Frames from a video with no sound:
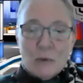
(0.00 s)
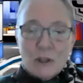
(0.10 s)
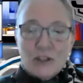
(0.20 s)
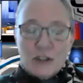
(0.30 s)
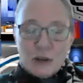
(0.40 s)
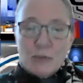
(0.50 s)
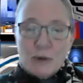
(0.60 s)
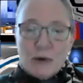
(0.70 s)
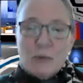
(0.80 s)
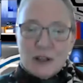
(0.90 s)
would you
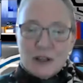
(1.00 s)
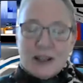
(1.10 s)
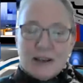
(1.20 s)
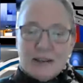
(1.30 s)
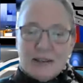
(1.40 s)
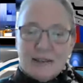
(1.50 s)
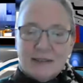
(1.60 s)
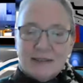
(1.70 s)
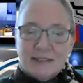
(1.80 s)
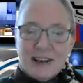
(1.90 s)
be willing
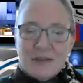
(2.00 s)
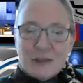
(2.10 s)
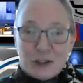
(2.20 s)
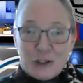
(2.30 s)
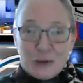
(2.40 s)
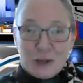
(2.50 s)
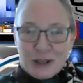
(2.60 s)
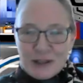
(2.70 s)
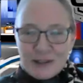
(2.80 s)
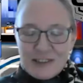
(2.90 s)
for 2
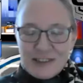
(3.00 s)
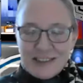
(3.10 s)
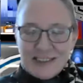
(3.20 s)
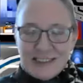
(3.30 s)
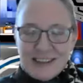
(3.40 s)
years